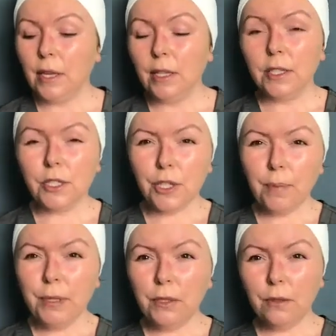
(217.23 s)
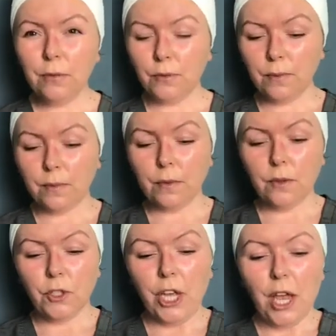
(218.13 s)
stubborn
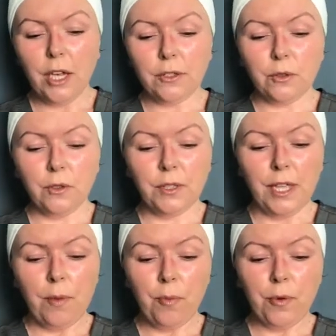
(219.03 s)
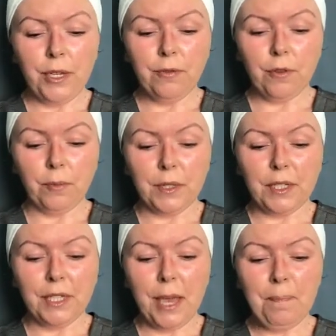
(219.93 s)
dirt and debris from the
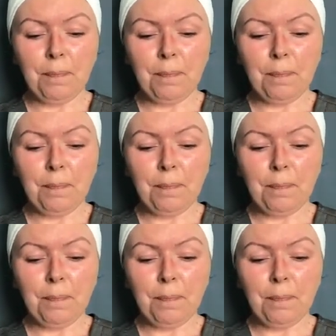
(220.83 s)
skin,